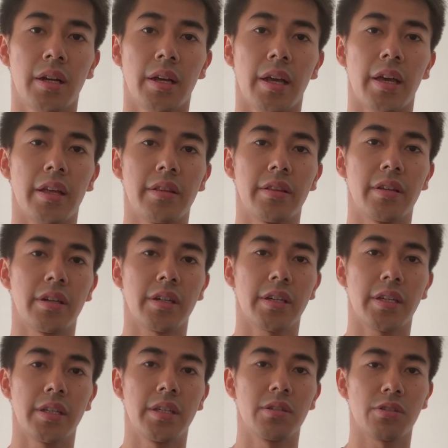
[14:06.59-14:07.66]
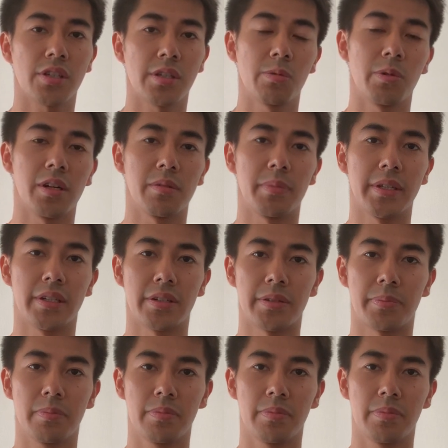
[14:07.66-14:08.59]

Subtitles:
and he or she will be the